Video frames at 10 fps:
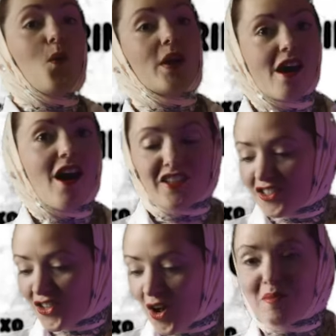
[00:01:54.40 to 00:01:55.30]
we can't
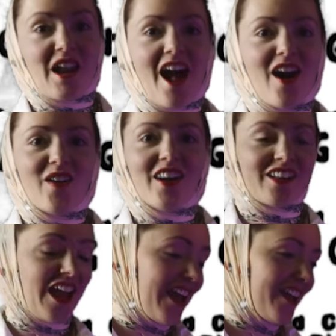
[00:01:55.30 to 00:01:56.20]
stop now,
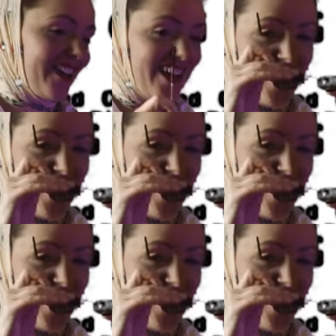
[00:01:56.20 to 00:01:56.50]
okay?